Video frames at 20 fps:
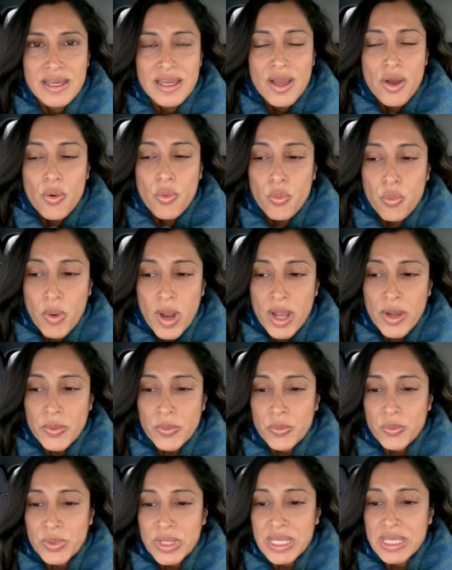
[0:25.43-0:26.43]
What
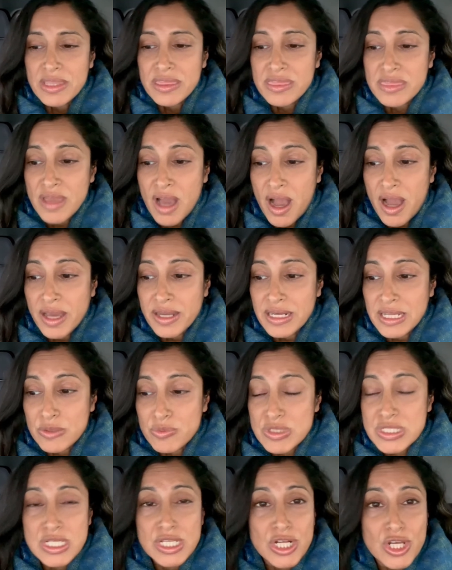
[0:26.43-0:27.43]
we thought it
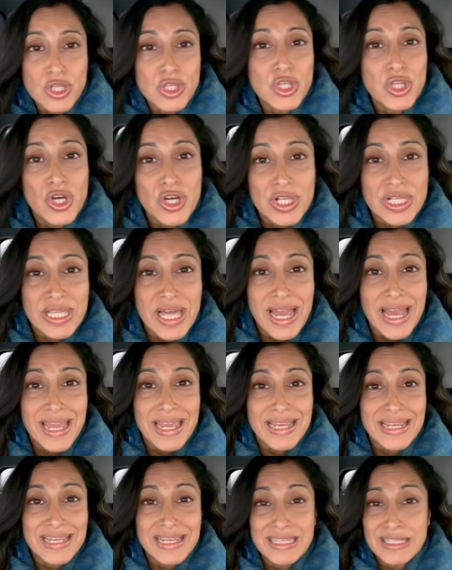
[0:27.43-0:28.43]
was going to look
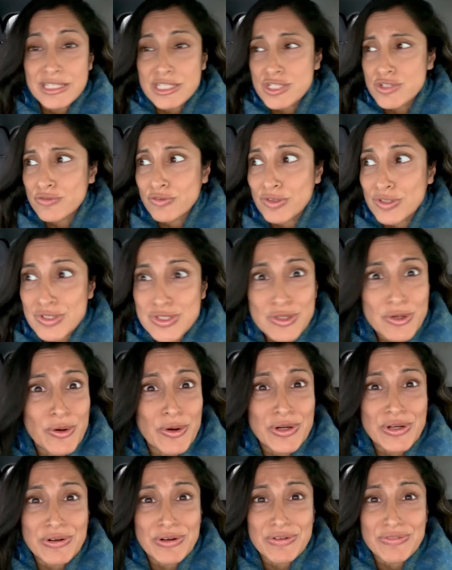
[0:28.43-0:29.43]
like in this first
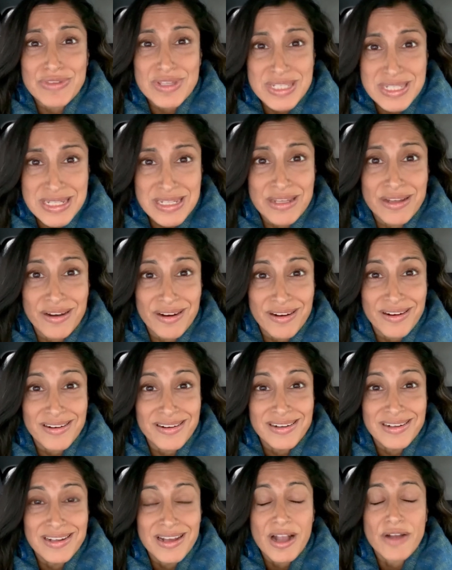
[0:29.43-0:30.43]
quarter of this year
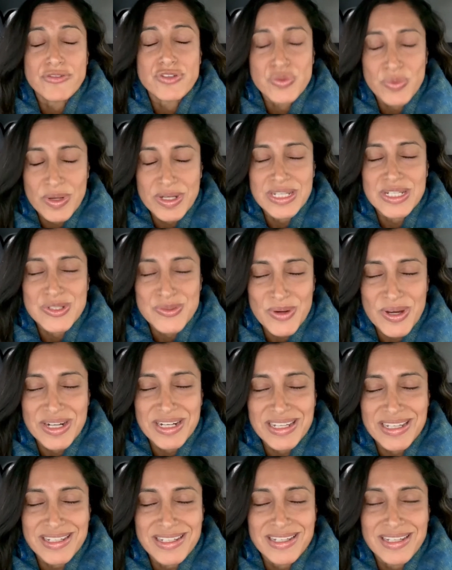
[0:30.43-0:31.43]
of
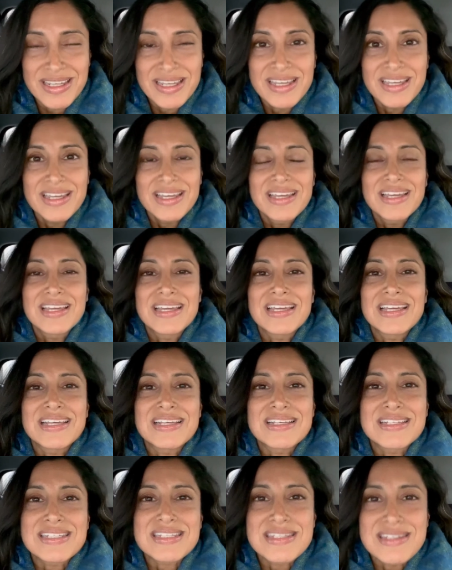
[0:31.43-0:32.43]
2020
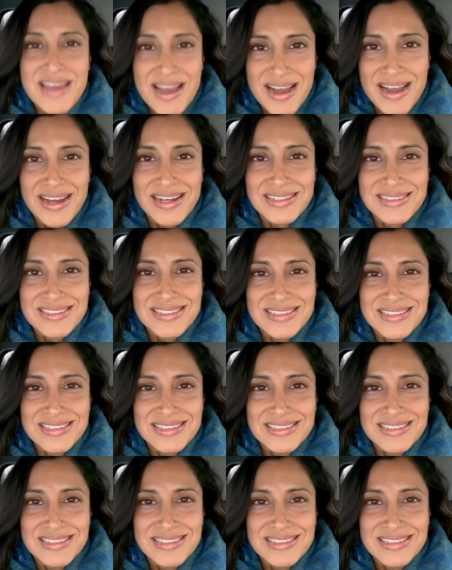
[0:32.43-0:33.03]
is not.